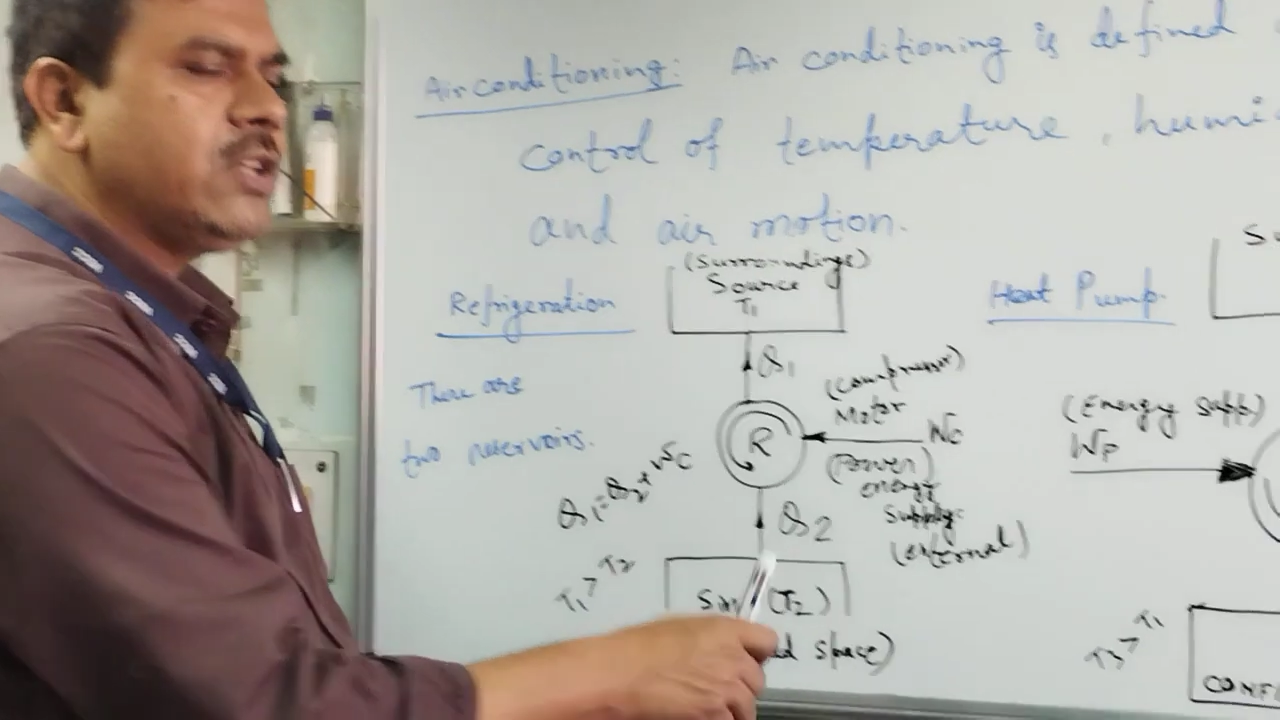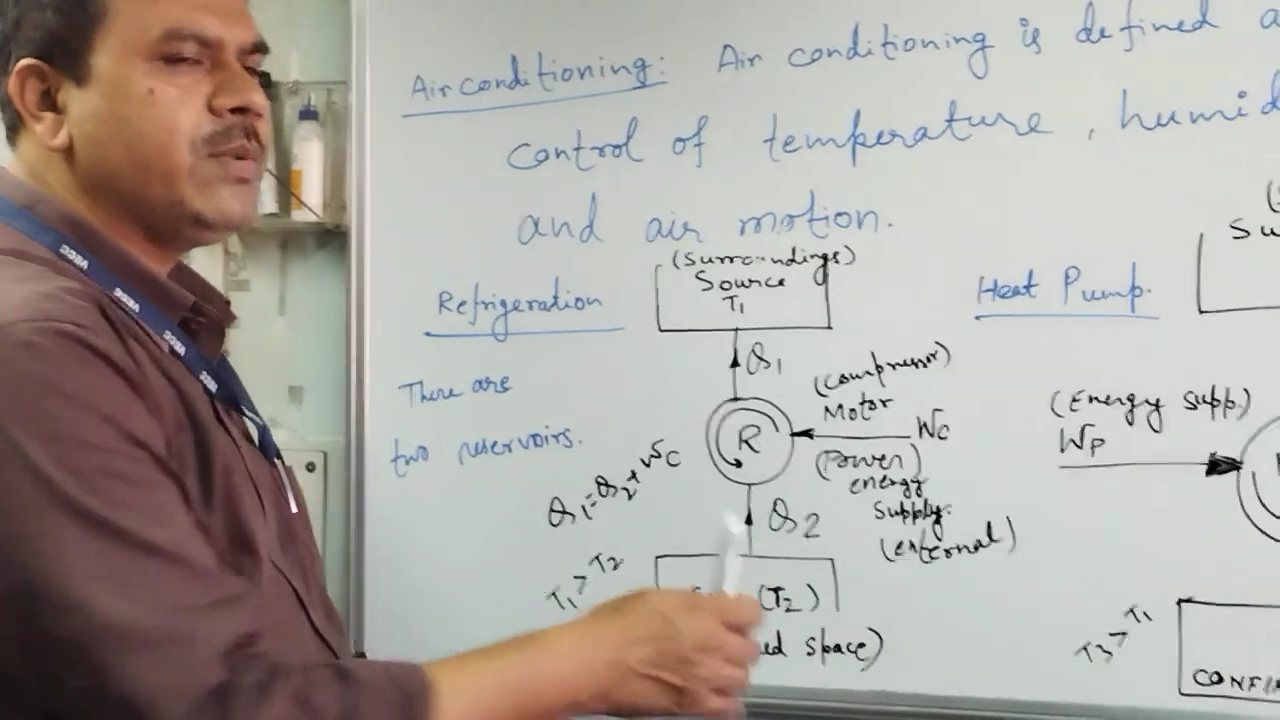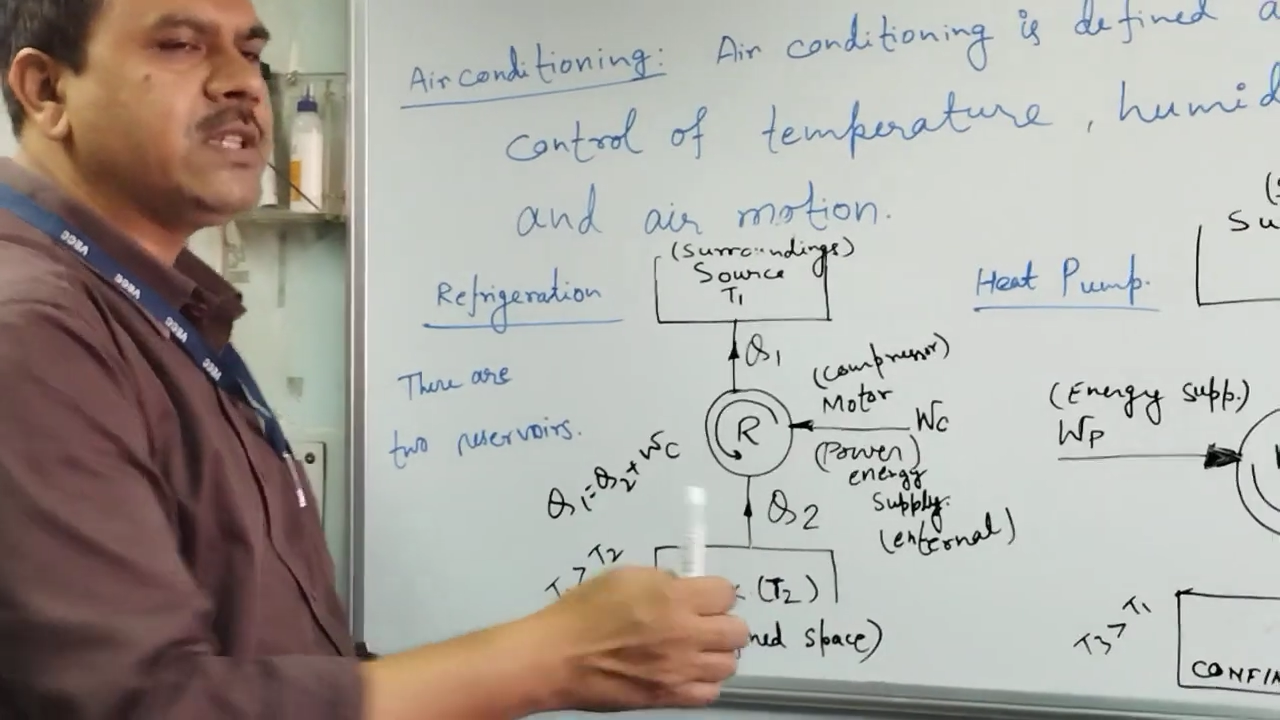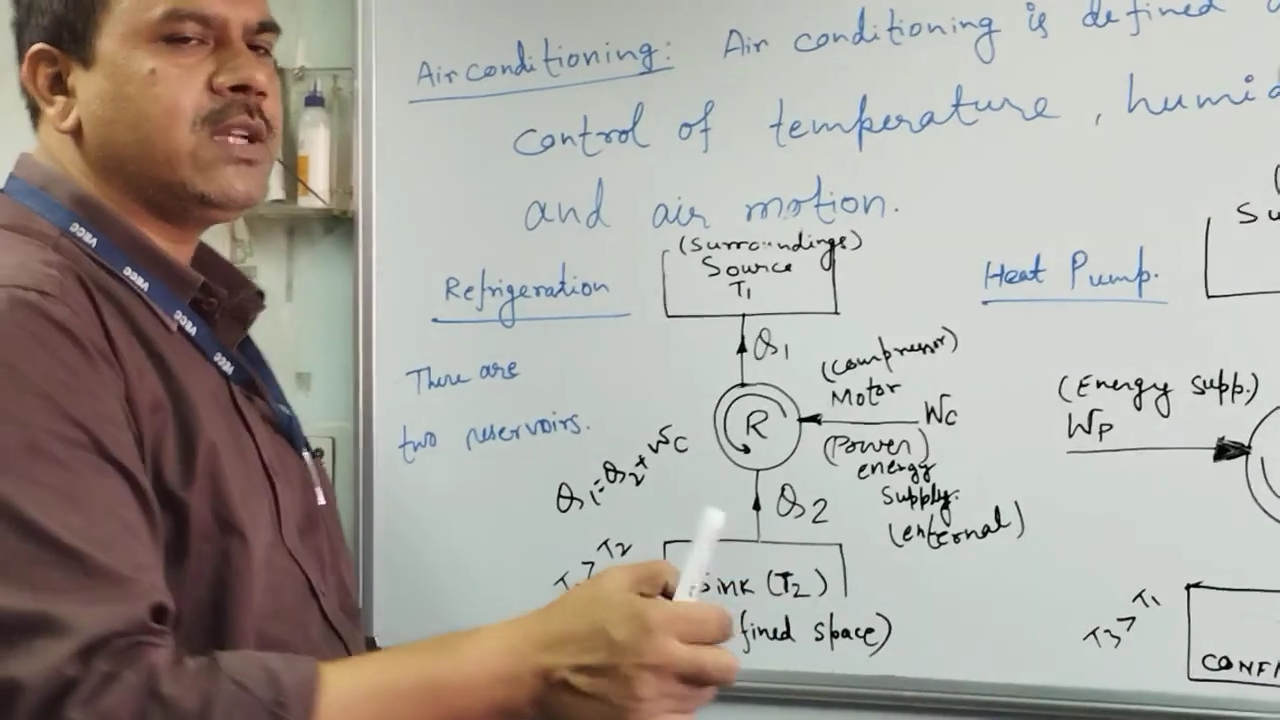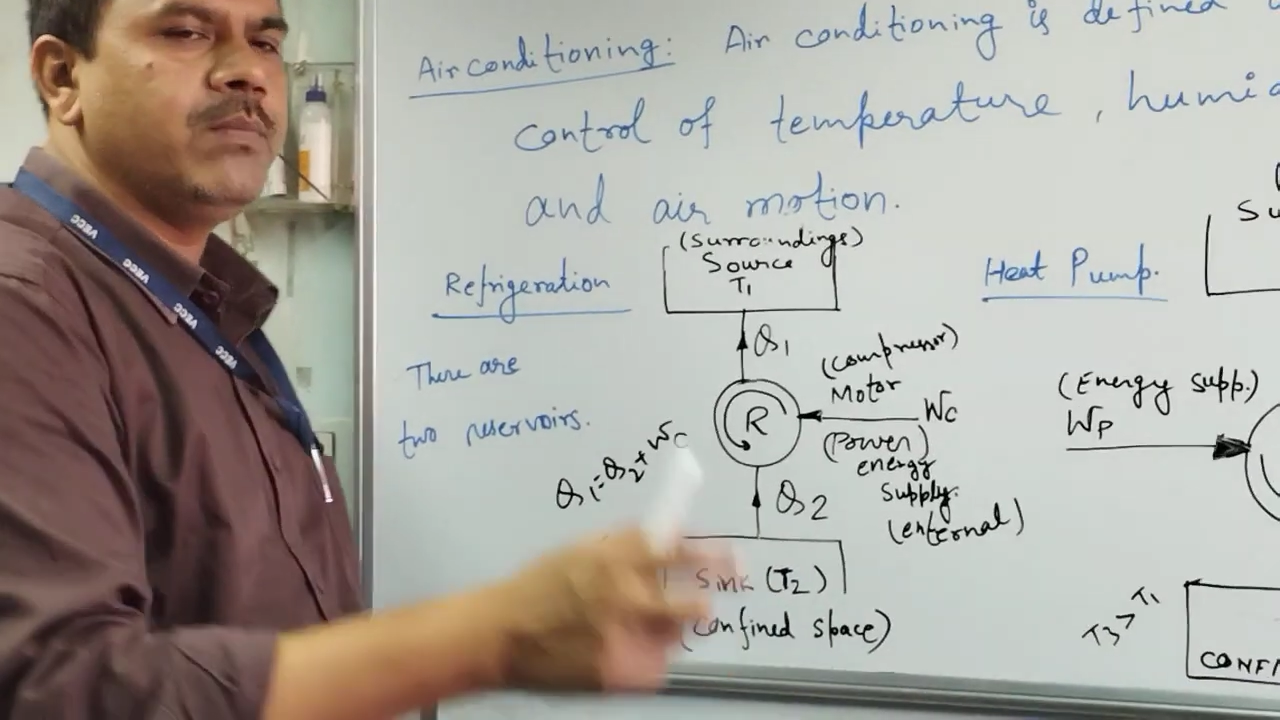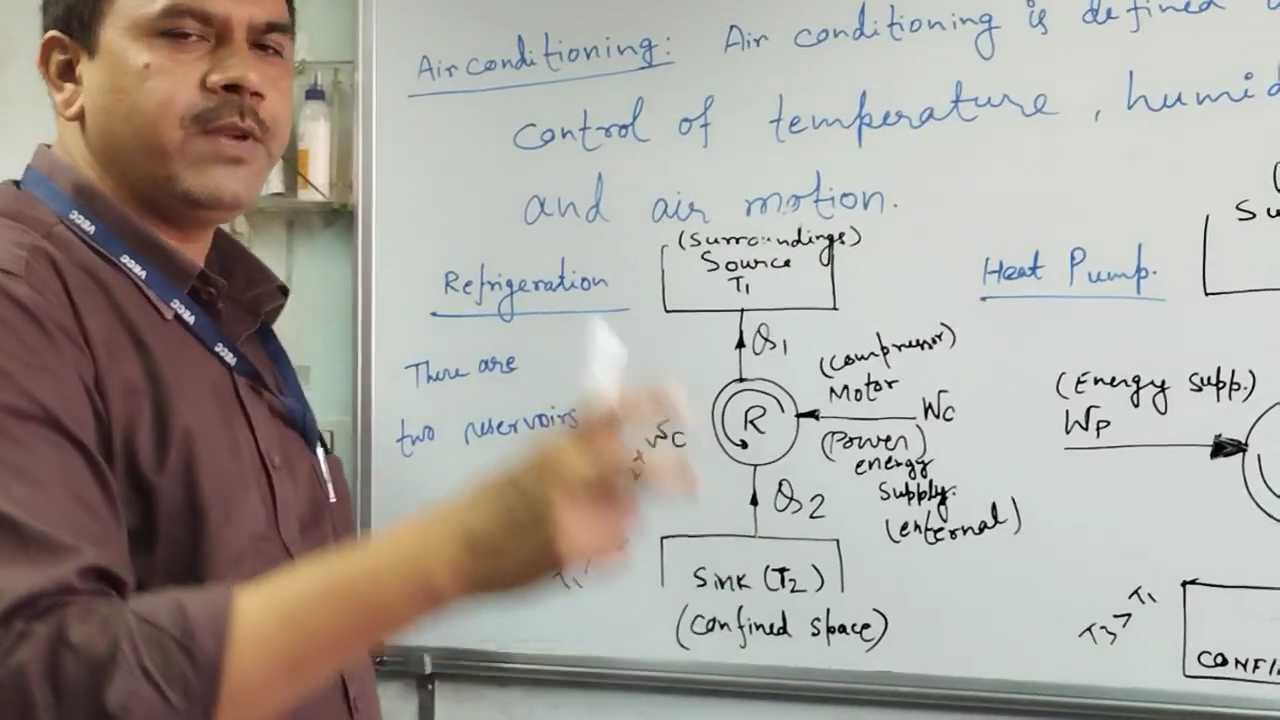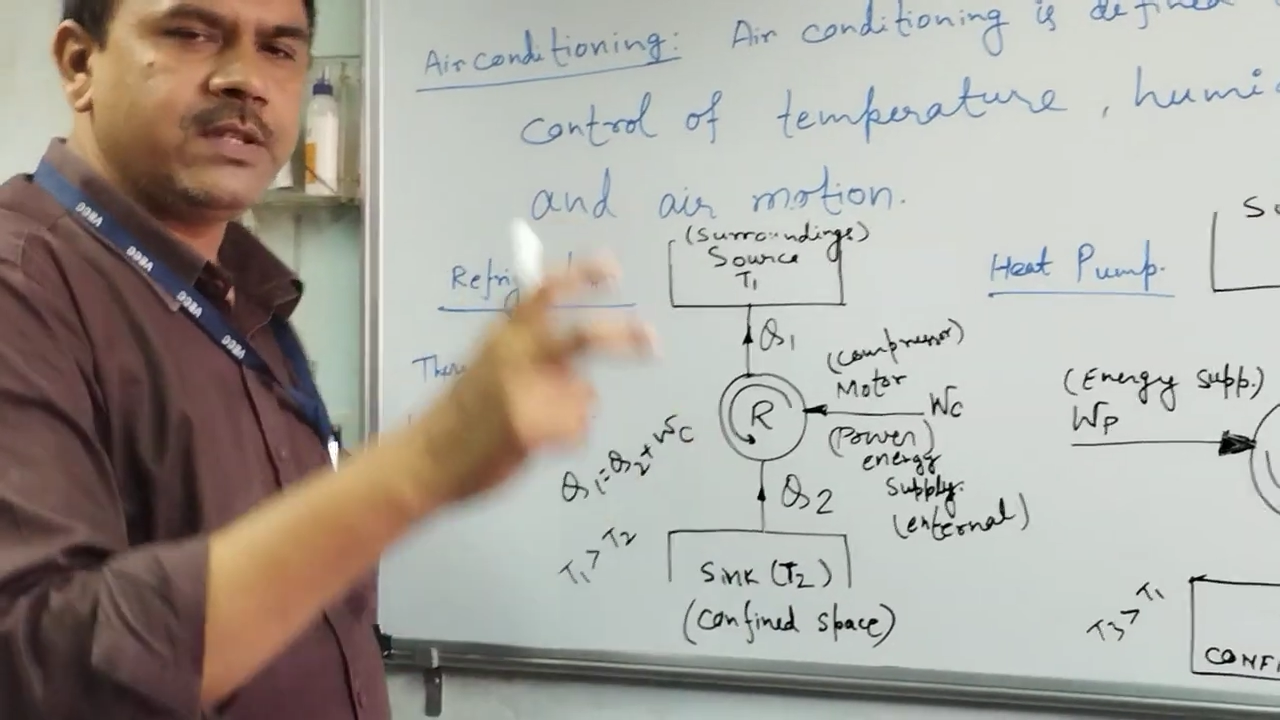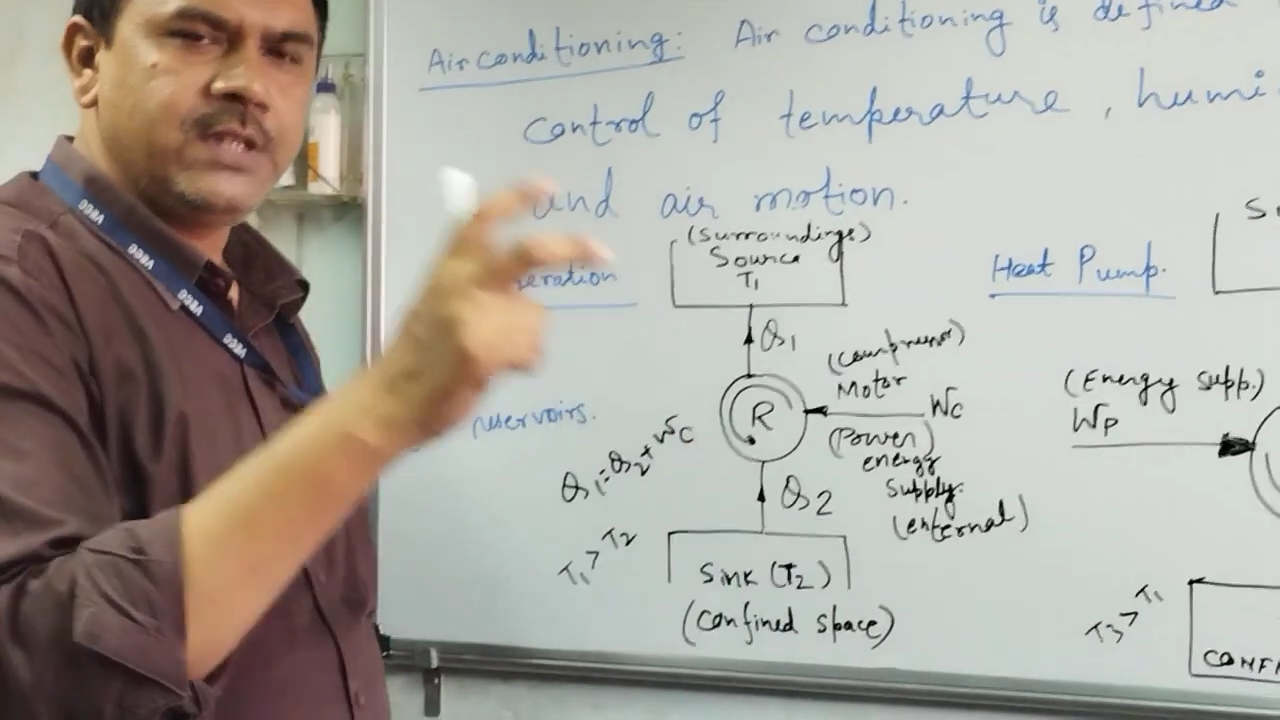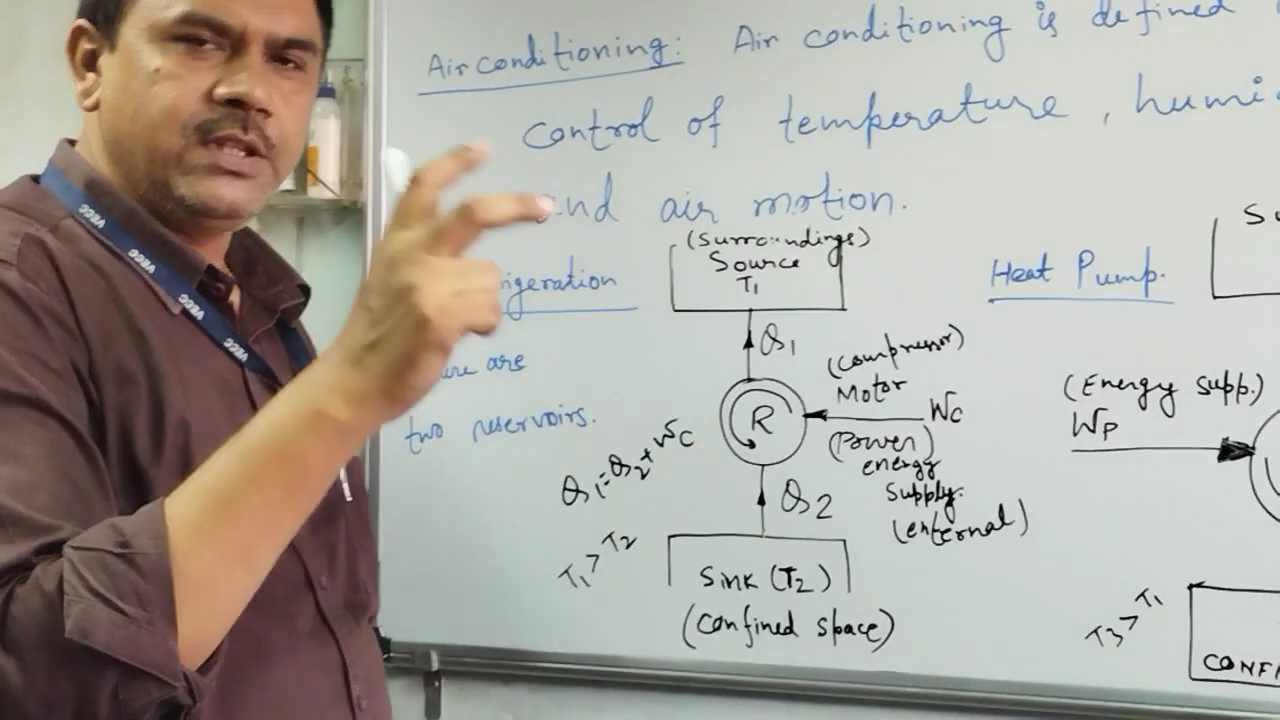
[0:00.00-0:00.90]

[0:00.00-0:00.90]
space temperature